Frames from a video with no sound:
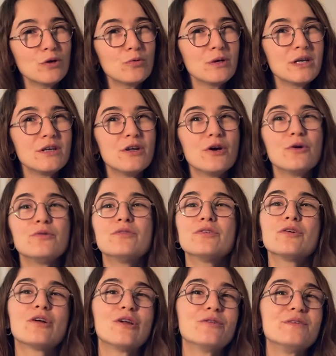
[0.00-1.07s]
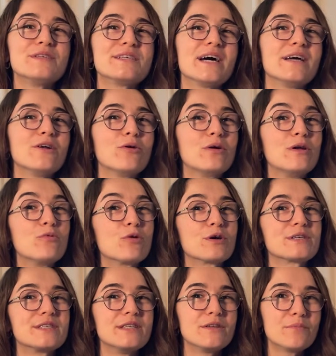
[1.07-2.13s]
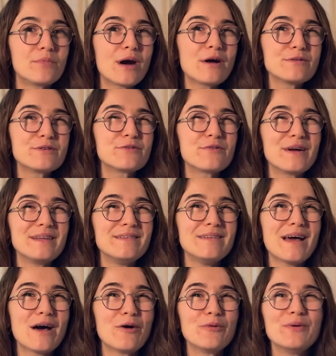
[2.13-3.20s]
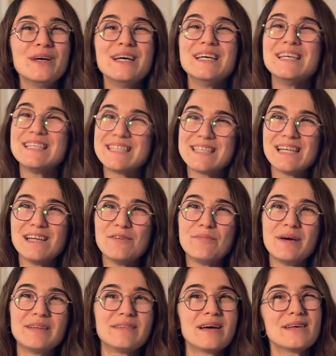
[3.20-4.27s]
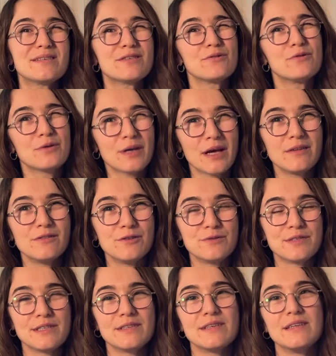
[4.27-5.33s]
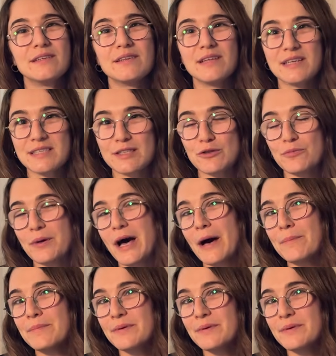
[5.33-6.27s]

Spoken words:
quick note, Claude Design only works in the browser right now. It's still in beta, so you can't use it in the desktop app